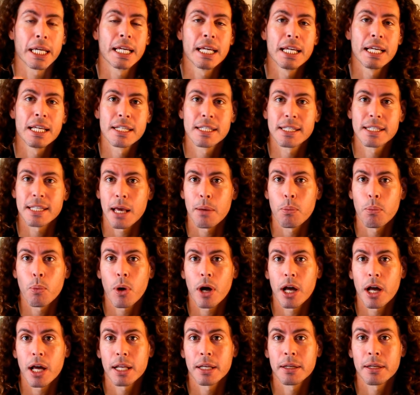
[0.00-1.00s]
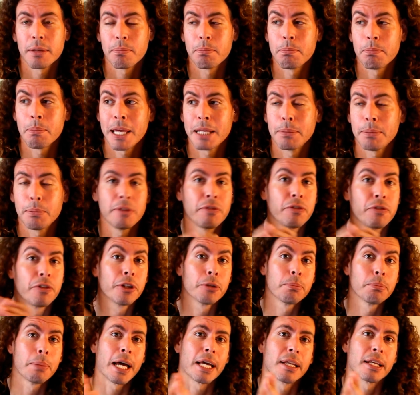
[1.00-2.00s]
someone made me feel
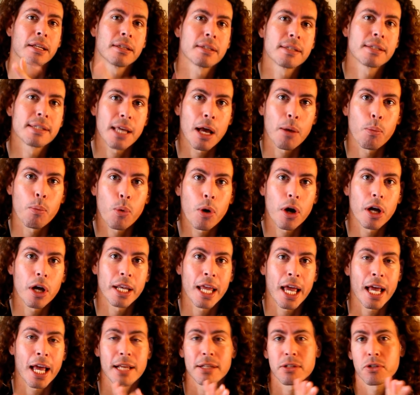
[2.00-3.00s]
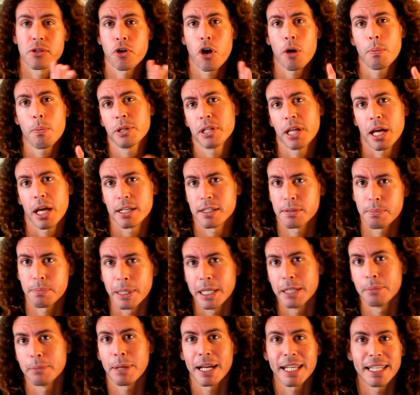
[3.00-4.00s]
bad, someone has traumatized me in
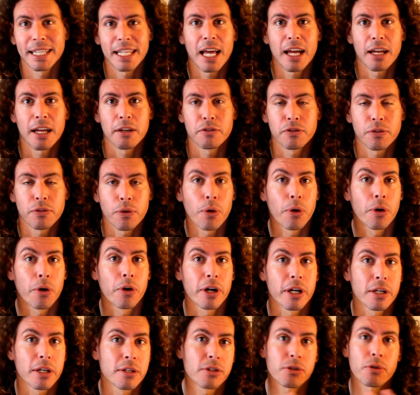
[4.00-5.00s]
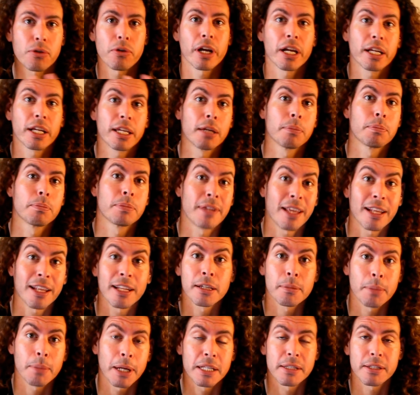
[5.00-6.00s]
my life, or a story I keep telling
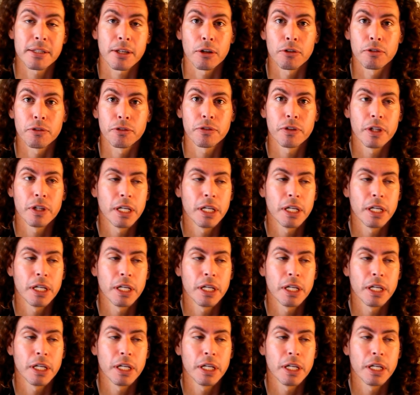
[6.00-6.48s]
myself.